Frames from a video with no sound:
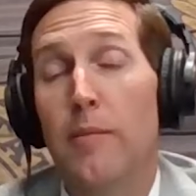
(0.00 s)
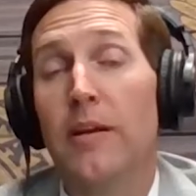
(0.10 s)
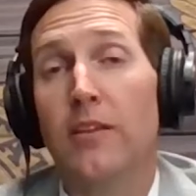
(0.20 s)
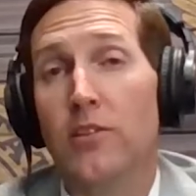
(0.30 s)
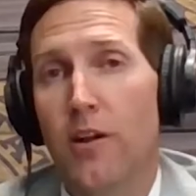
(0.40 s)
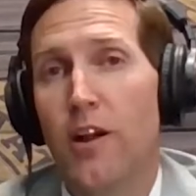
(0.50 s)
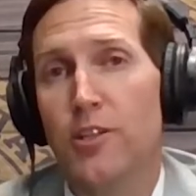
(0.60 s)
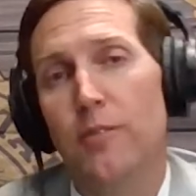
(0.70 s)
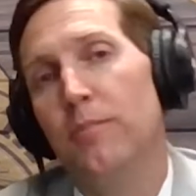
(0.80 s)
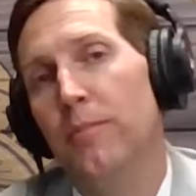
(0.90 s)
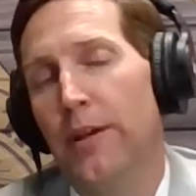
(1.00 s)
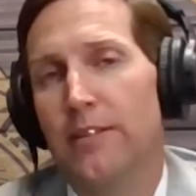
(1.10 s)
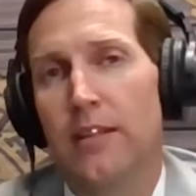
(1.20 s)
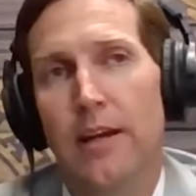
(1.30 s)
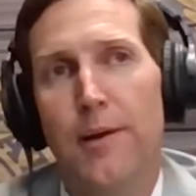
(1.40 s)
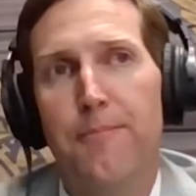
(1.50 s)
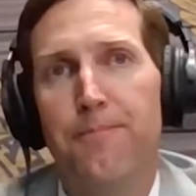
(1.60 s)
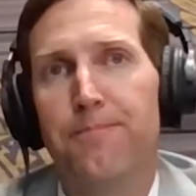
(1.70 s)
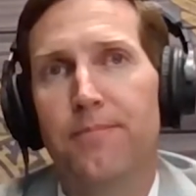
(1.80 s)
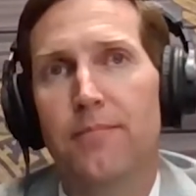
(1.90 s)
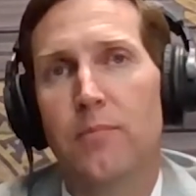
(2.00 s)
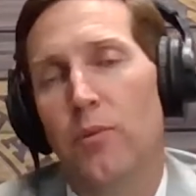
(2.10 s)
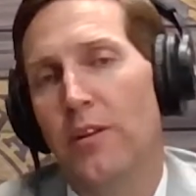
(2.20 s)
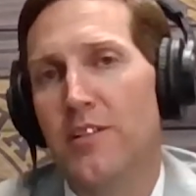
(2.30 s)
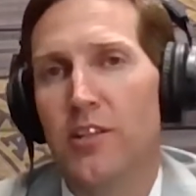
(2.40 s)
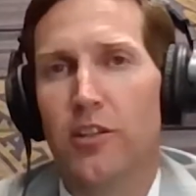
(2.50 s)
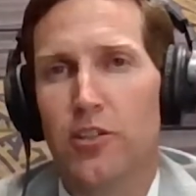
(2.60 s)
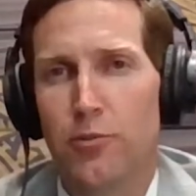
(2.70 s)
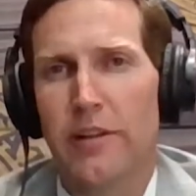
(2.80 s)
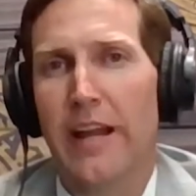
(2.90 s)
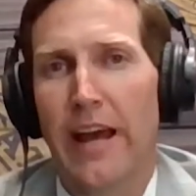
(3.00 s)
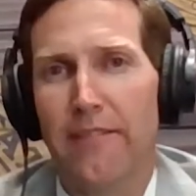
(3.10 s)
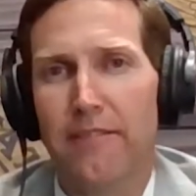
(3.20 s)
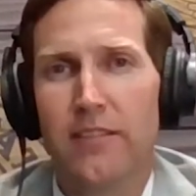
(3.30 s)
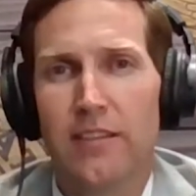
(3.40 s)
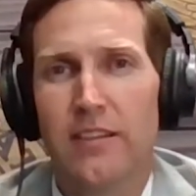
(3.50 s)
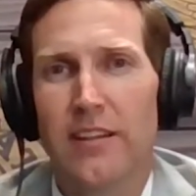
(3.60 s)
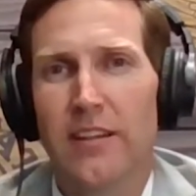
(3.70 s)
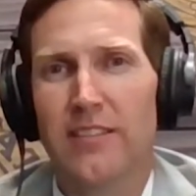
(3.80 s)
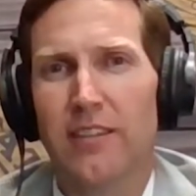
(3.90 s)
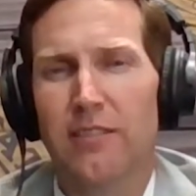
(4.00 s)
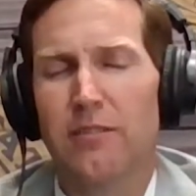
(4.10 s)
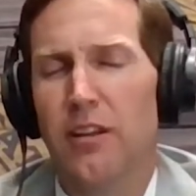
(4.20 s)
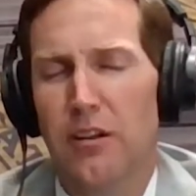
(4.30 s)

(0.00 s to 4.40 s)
want to make you a sergeant, but we're going to send you to Trinidad. I said,